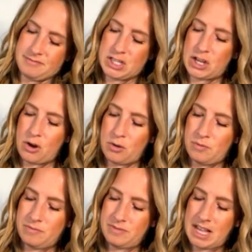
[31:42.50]

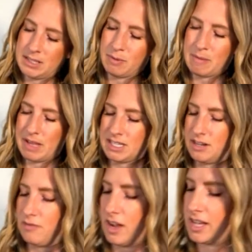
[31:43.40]
So that's my best
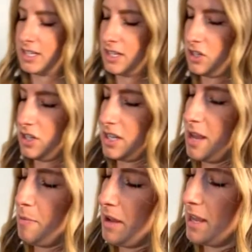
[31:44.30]
advice, is just
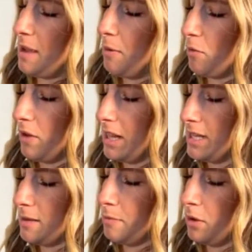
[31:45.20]
keep it really
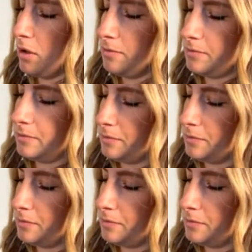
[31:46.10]
simple.